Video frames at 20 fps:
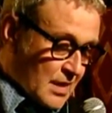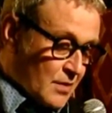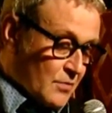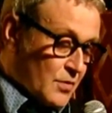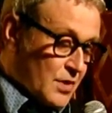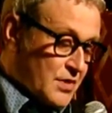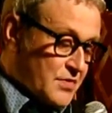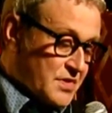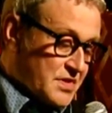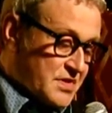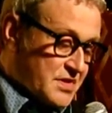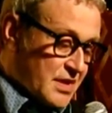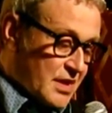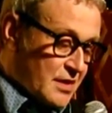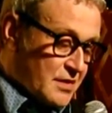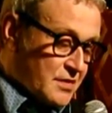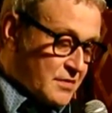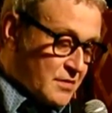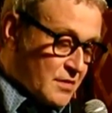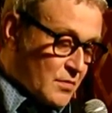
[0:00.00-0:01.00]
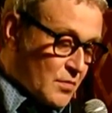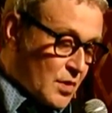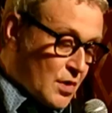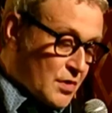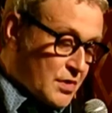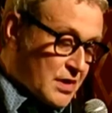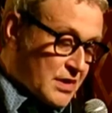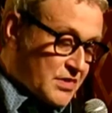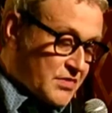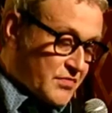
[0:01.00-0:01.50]
When Griselda
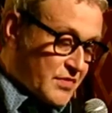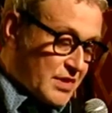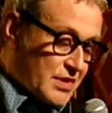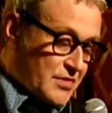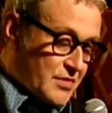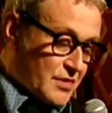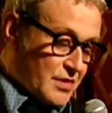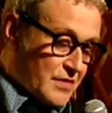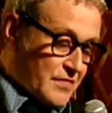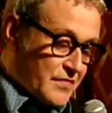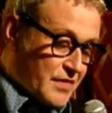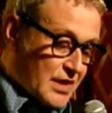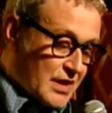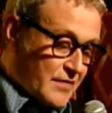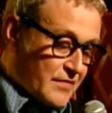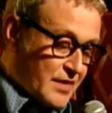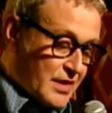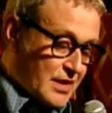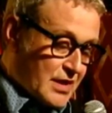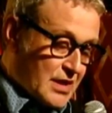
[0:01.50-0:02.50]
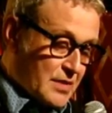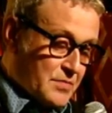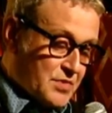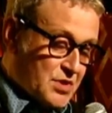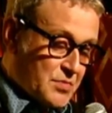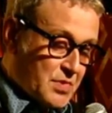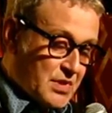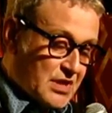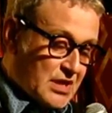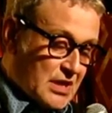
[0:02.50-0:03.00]
awoke at 3.35 a.m.,
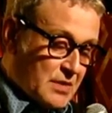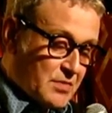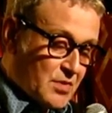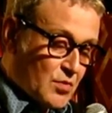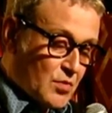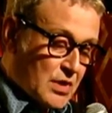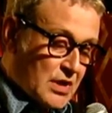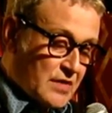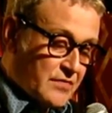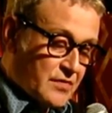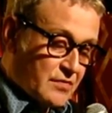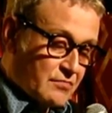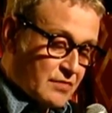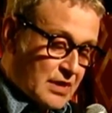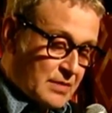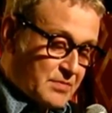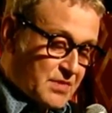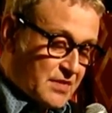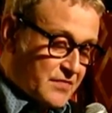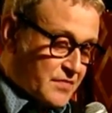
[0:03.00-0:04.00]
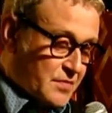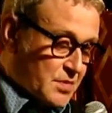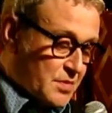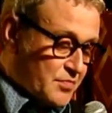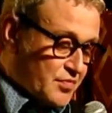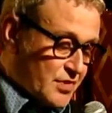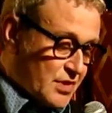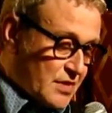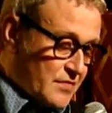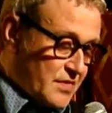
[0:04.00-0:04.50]
she became aware of a remnant from the
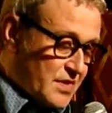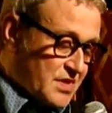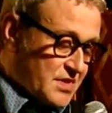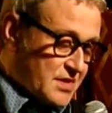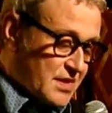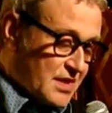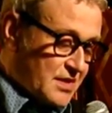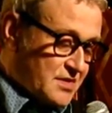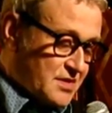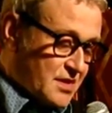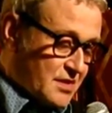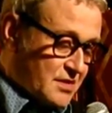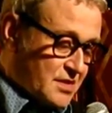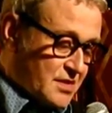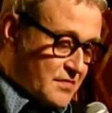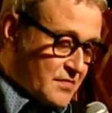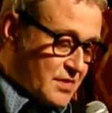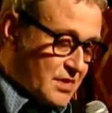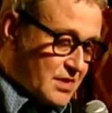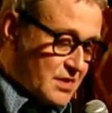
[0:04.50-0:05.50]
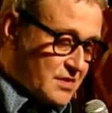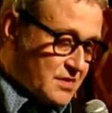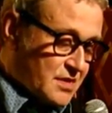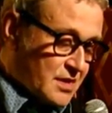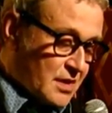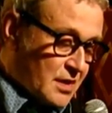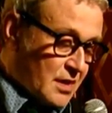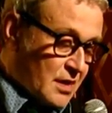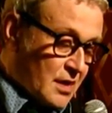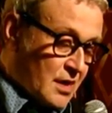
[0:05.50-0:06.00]
previous night's activities.
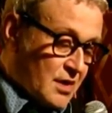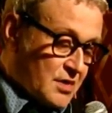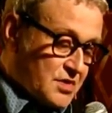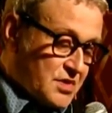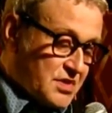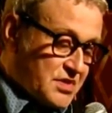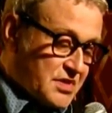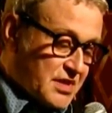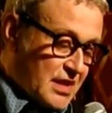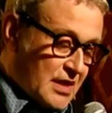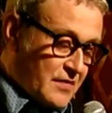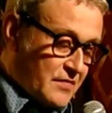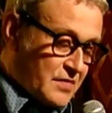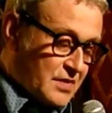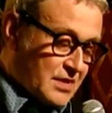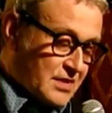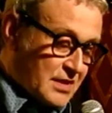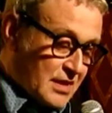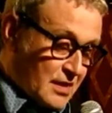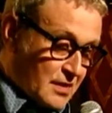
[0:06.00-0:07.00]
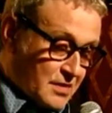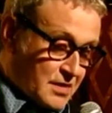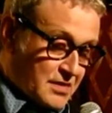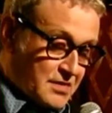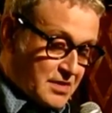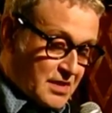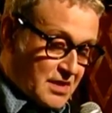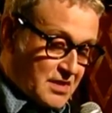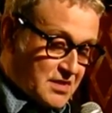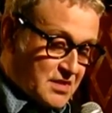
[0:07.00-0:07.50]
She savored the delicate
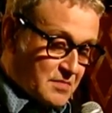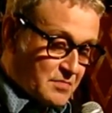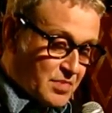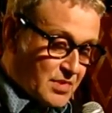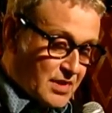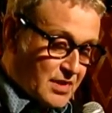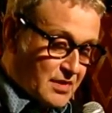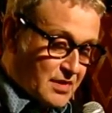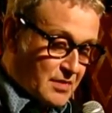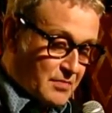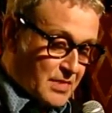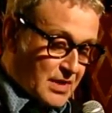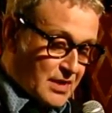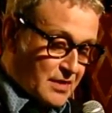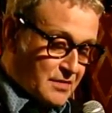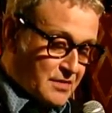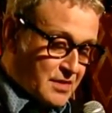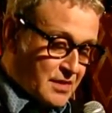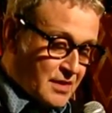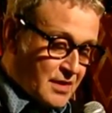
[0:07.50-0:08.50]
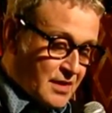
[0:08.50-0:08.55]
taste of blood in her mouth.